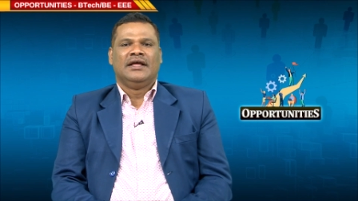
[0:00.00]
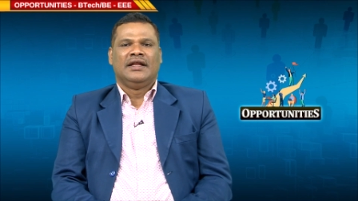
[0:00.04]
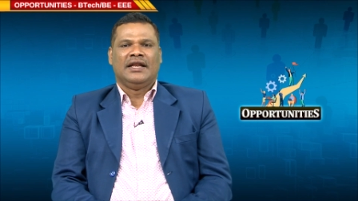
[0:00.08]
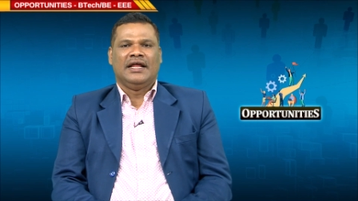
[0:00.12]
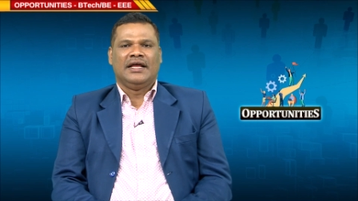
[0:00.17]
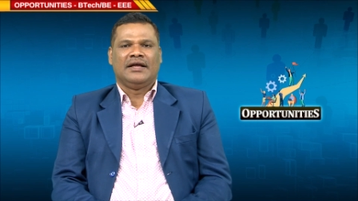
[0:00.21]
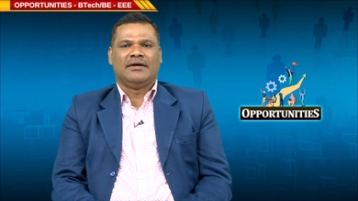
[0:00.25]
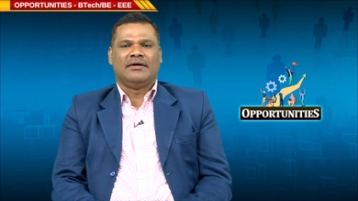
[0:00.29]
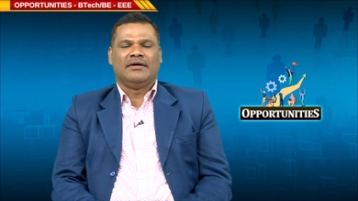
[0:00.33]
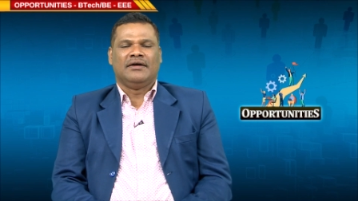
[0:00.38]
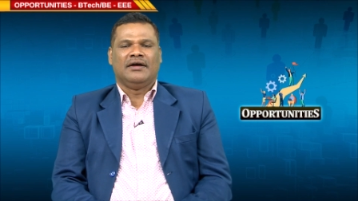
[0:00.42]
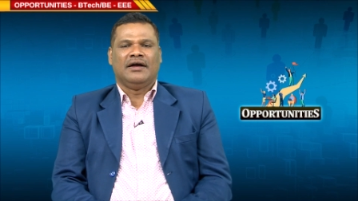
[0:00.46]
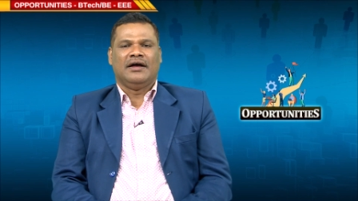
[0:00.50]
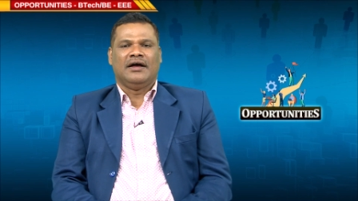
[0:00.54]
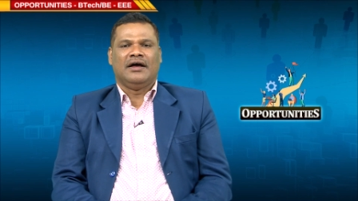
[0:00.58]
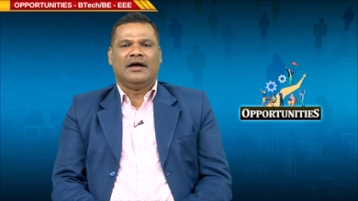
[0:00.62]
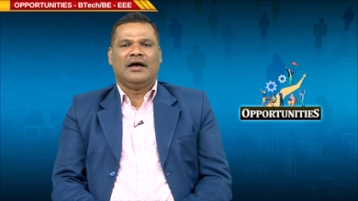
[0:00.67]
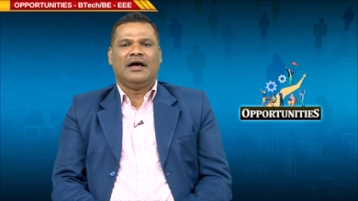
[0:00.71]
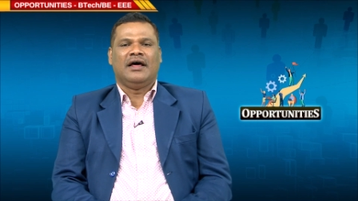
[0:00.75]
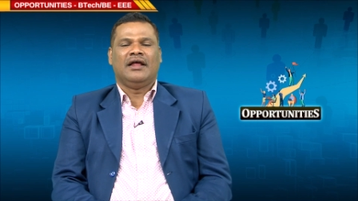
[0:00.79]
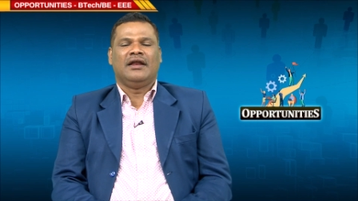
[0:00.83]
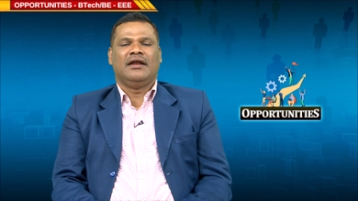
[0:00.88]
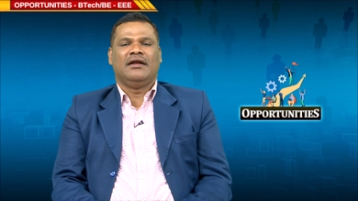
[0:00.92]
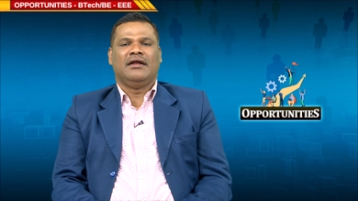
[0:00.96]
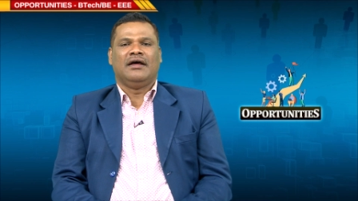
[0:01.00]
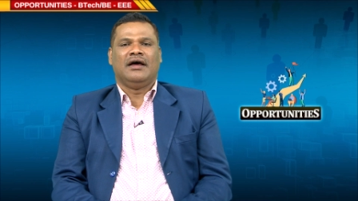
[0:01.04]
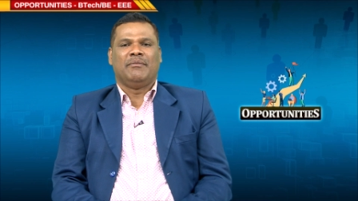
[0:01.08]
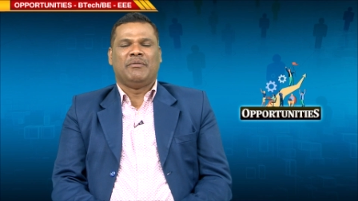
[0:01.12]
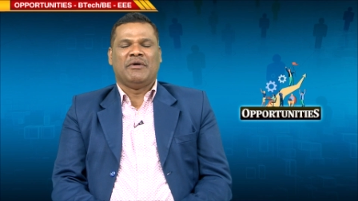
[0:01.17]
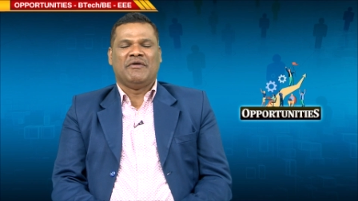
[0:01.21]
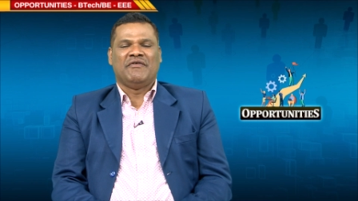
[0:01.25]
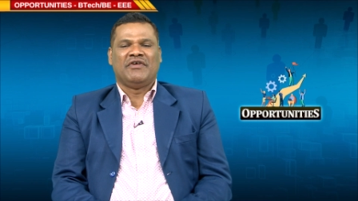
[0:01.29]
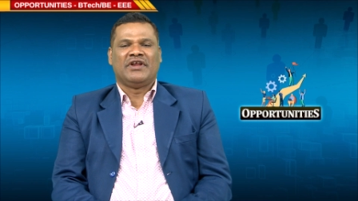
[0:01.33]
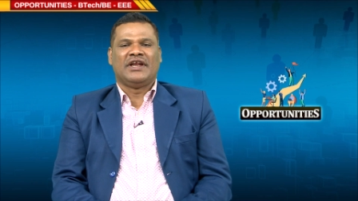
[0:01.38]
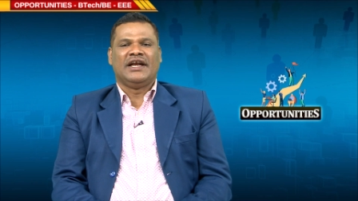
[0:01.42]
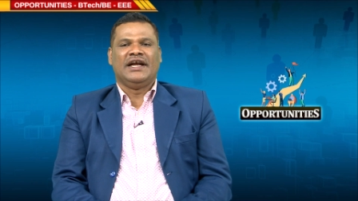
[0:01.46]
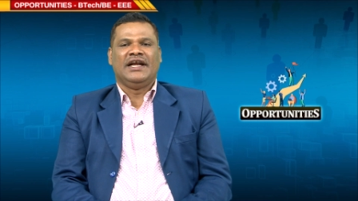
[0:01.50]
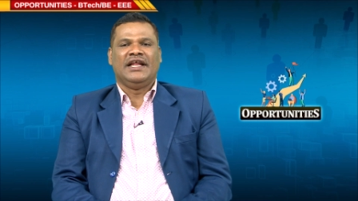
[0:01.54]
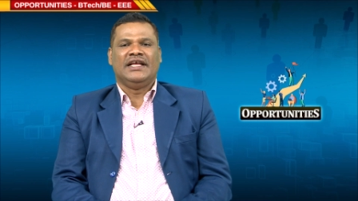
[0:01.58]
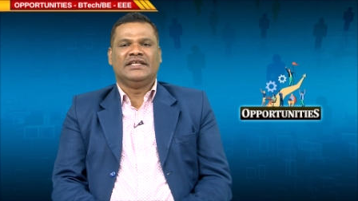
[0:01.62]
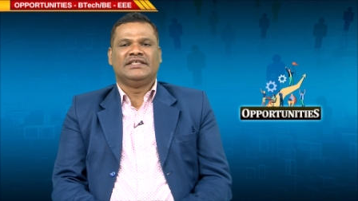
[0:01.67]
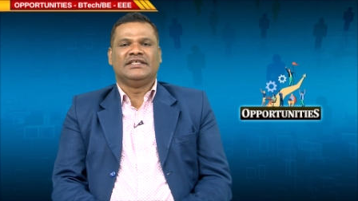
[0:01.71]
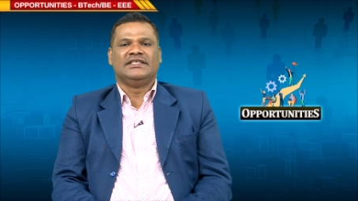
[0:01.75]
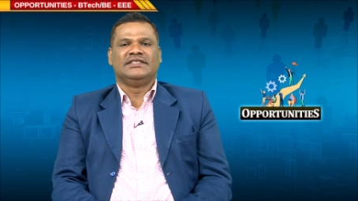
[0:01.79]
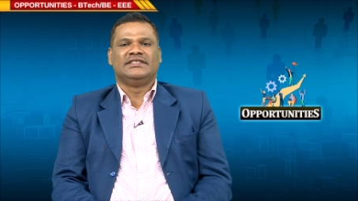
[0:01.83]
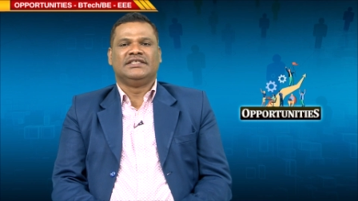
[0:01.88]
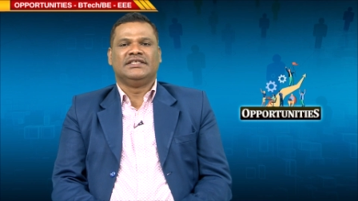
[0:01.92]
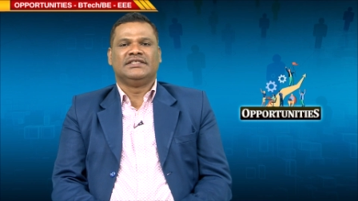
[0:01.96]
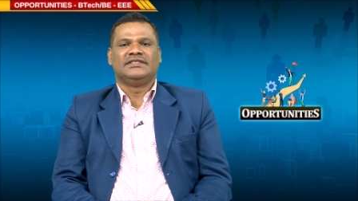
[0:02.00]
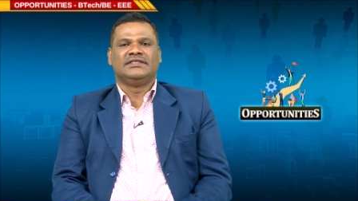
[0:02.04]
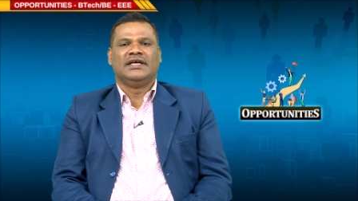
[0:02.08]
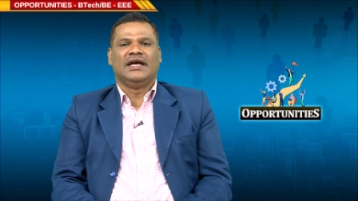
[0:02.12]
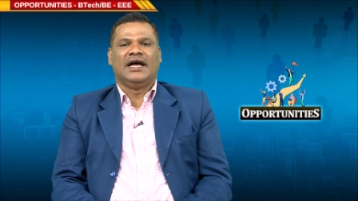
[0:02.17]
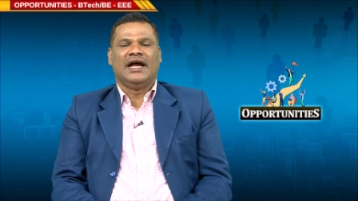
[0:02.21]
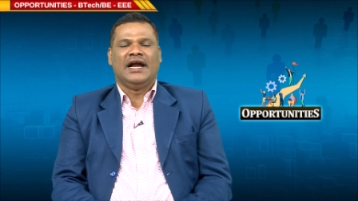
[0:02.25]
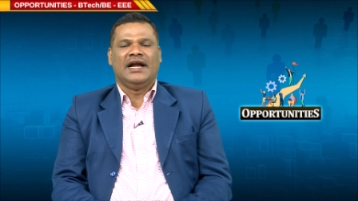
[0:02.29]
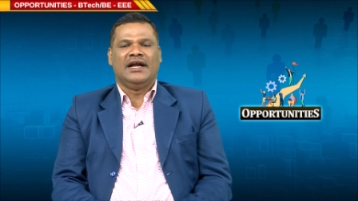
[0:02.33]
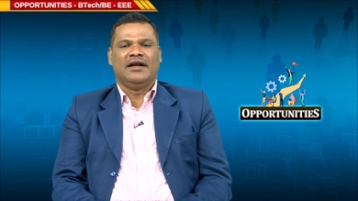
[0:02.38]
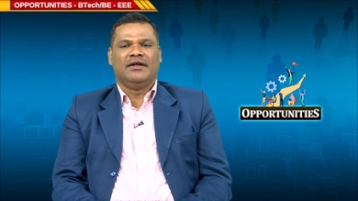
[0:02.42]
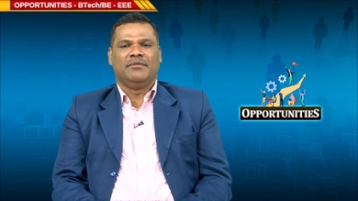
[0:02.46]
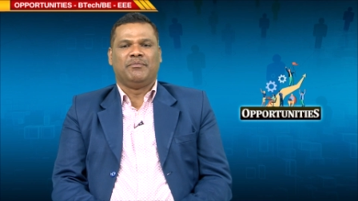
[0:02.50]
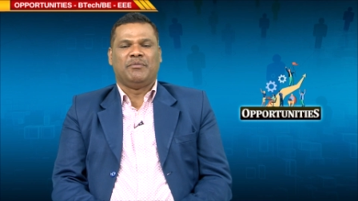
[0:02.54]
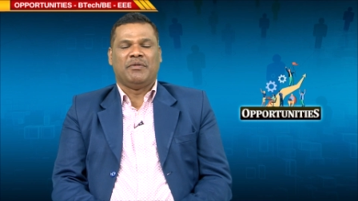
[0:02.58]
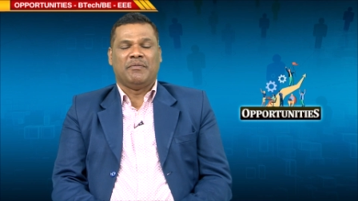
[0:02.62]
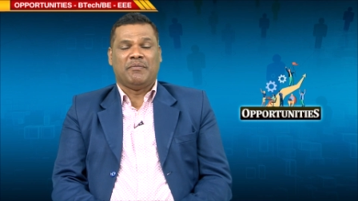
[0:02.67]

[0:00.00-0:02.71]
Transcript: like uh, all uh, power grid agencies and